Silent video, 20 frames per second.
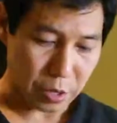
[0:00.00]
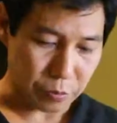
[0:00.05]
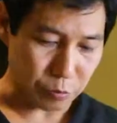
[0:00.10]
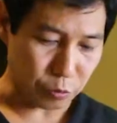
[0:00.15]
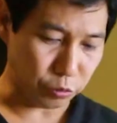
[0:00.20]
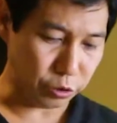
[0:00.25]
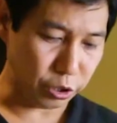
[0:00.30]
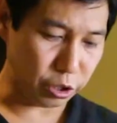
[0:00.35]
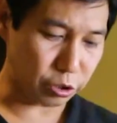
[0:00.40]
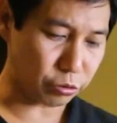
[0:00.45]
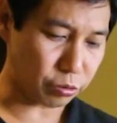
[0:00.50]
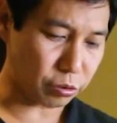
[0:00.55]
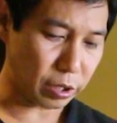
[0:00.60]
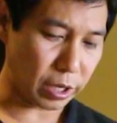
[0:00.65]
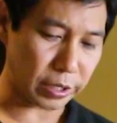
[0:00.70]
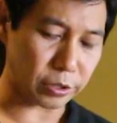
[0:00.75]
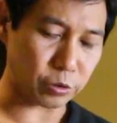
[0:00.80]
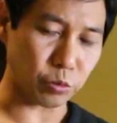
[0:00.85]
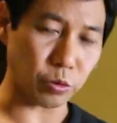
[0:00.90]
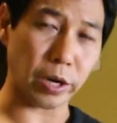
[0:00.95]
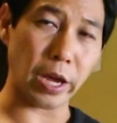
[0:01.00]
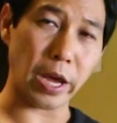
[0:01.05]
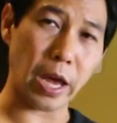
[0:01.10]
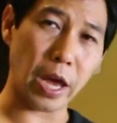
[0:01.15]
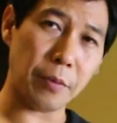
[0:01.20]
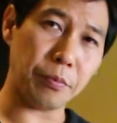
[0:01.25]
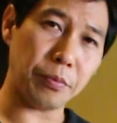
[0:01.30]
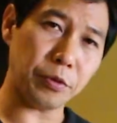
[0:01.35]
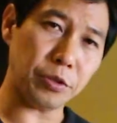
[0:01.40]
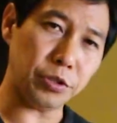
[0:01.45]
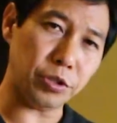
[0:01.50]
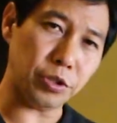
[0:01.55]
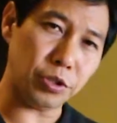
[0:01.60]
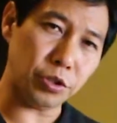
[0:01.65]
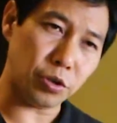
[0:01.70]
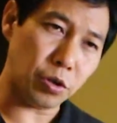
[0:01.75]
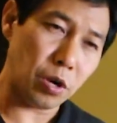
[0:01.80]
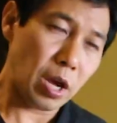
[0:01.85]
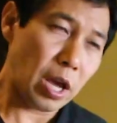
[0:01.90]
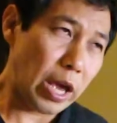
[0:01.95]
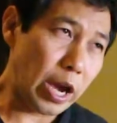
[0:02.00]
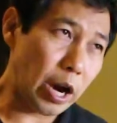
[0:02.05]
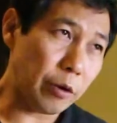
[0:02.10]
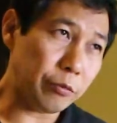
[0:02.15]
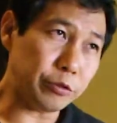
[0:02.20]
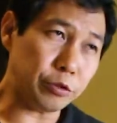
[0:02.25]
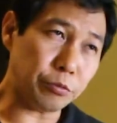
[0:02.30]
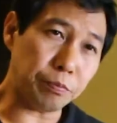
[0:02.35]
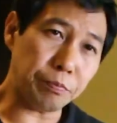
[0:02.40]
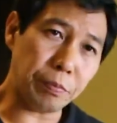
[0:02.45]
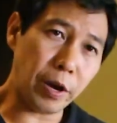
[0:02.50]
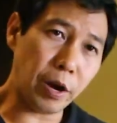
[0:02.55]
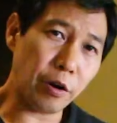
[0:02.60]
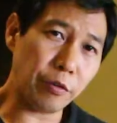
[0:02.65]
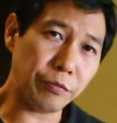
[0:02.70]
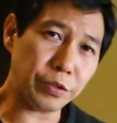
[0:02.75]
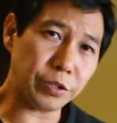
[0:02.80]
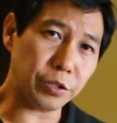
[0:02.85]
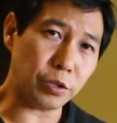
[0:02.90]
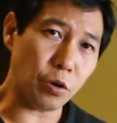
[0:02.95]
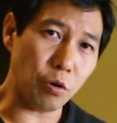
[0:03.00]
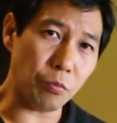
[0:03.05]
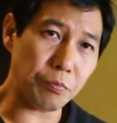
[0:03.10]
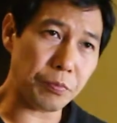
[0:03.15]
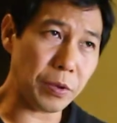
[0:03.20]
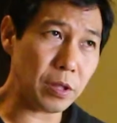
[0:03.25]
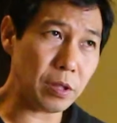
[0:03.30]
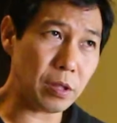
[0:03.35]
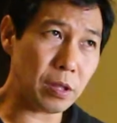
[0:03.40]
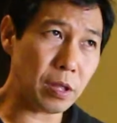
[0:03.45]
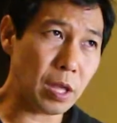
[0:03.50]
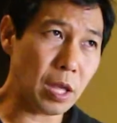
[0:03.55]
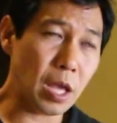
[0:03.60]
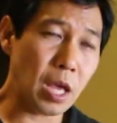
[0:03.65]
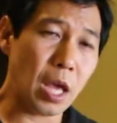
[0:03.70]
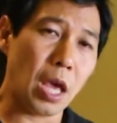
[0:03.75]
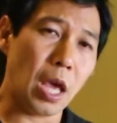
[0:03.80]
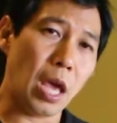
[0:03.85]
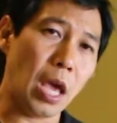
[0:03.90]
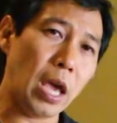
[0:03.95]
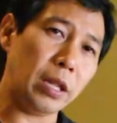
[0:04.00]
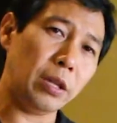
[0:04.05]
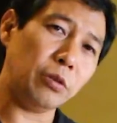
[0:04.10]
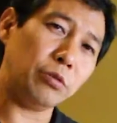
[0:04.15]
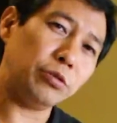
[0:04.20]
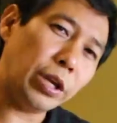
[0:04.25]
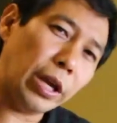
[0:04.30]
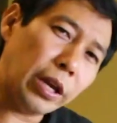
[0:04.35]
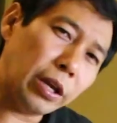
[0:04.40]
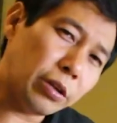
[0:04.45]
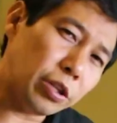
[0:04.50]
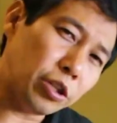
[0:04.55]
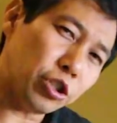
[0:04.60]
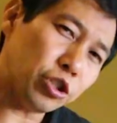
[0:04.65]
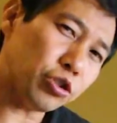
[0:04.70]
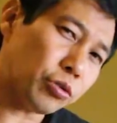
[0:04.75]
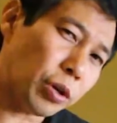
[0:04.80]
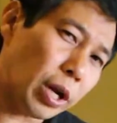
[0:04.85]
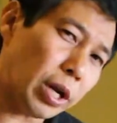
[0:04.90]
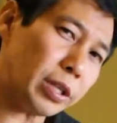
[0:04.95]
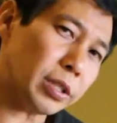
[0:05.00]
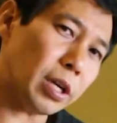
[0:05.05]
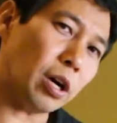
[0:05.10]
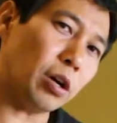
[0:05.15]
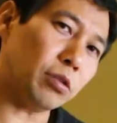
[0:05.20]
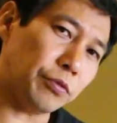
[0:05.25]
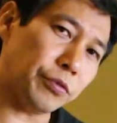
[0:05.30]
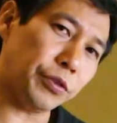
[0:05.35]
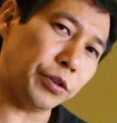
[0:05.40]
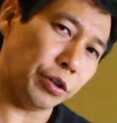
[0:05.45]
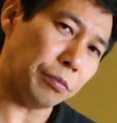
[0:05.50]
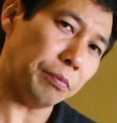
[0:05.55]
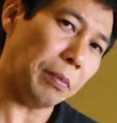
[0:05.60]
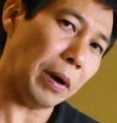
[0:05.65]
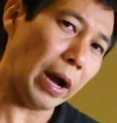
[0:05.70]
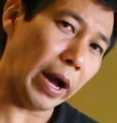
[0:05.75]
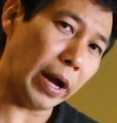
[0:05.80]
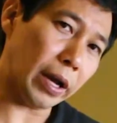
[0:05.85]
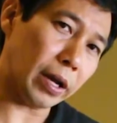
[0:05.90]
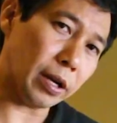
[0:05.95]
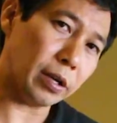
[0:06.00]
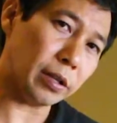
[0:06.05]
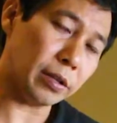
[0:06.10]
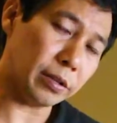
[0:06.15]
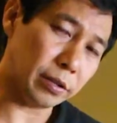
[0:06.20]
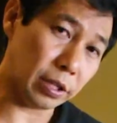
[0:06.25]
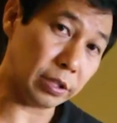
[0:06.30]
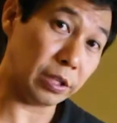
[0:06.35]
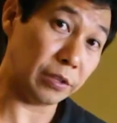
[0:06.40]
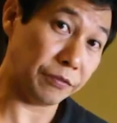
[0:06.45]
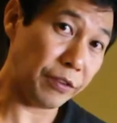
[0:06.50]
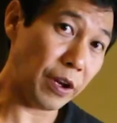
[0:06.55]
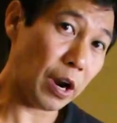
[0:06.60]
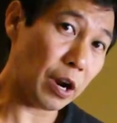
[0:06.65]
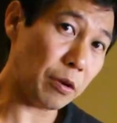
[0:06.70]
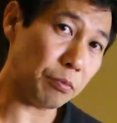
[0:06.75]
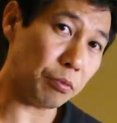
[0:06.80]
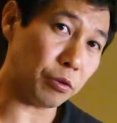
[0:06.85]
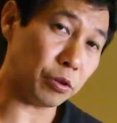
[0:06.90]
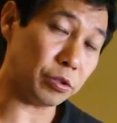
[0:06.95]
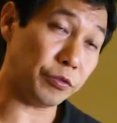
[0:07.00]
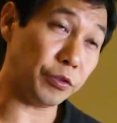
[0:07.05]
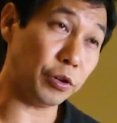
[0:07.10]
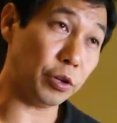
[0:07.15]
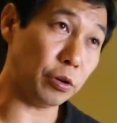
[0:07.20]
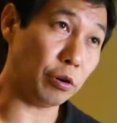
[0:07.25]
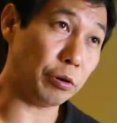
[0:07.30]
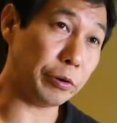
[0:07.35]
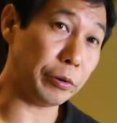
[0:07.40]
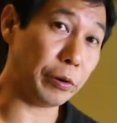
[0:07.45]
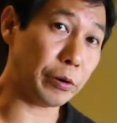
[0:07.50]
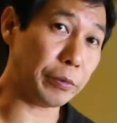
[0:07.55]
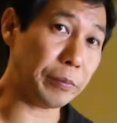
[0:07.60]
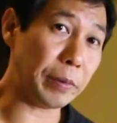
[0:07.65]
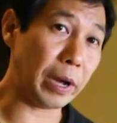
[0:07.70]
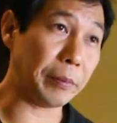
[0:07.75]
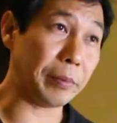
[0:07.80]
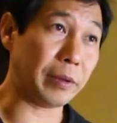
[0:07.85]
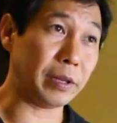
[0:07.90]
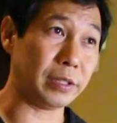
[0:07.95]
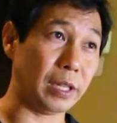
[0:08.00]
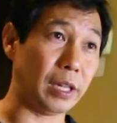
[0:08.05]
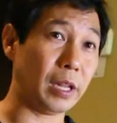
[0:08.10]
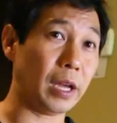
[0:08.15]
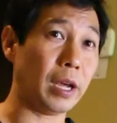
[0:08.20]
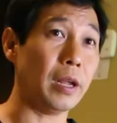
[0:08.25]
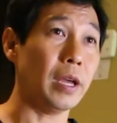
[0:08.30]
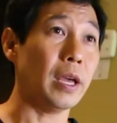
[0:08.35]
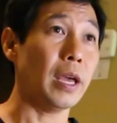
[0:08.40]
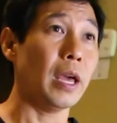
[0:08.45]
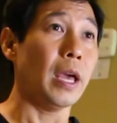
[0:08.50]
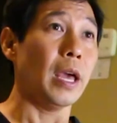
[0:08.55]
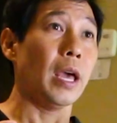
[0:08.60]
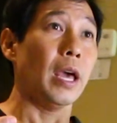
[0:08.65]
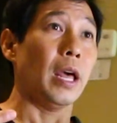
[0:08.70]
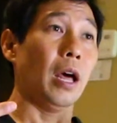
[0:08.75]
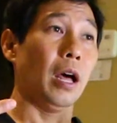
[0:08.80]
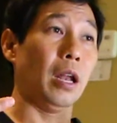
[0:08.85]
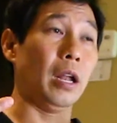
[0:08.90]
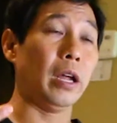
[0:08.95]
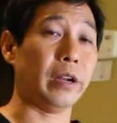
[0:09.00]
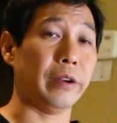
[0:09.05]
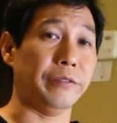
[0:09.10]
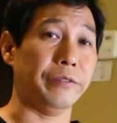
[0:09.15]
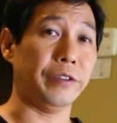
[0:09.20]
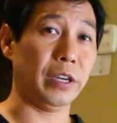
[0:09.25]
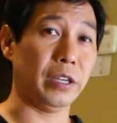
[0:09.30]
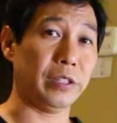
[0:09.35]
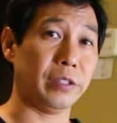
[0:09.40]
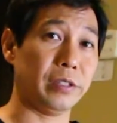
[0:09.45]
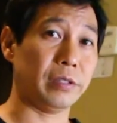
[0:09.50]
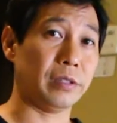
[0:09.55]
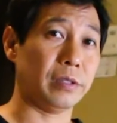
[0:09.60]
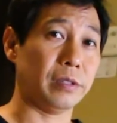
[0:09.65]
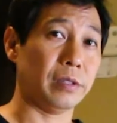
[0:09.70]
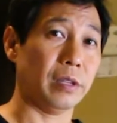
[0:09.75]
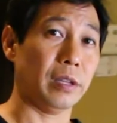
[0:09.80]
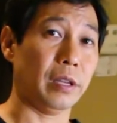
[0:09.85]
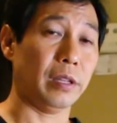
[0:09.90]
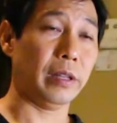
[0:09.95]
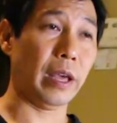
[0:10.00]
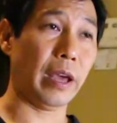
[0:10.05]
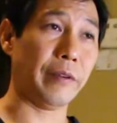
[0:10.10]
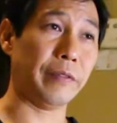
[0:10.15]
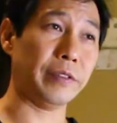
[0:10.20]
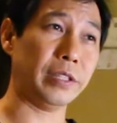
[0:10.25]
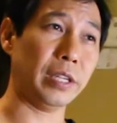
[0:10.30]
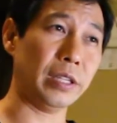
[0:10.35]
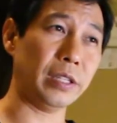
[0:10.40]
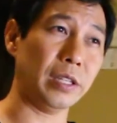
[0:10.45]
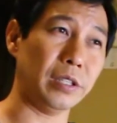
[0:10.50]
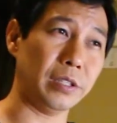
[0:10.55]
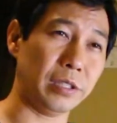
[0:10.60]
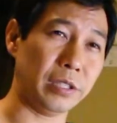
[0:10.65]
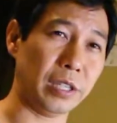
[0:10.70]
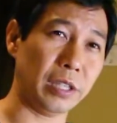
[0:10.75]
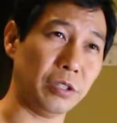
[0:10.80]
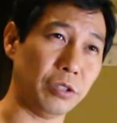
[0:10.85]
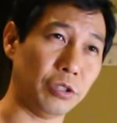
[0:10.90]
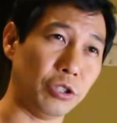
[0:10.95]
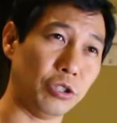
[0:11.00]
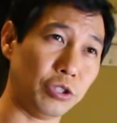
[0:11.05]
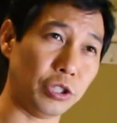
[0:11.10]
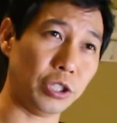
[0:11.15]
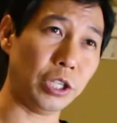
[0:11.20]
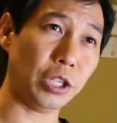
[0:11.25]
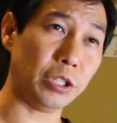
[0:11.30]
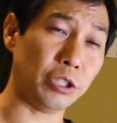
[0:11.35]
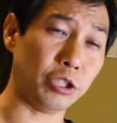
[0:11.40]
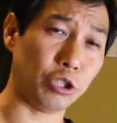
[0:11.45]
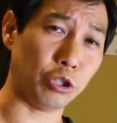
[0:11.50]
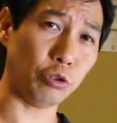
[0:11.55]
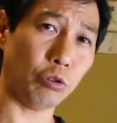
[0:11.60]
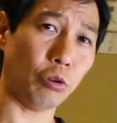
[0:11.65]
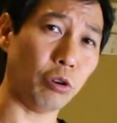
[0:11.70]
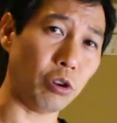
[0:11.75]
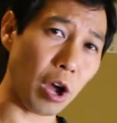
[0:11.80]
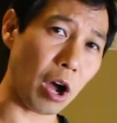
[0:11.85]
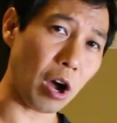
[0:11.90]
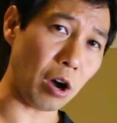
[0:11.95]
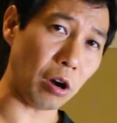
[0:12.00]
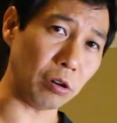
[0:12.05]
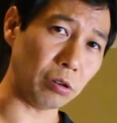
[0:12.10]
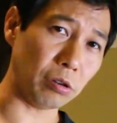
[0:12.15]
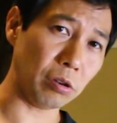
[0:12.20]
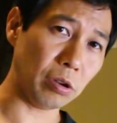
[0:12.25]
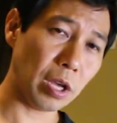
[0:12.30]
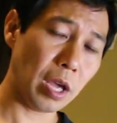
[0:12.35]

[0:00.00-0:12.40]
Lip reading: When neutralize, what happens is your pelvis open and you take the stress out from your back. That's very important for your lower back, because a lot of us have a tendency to sit too long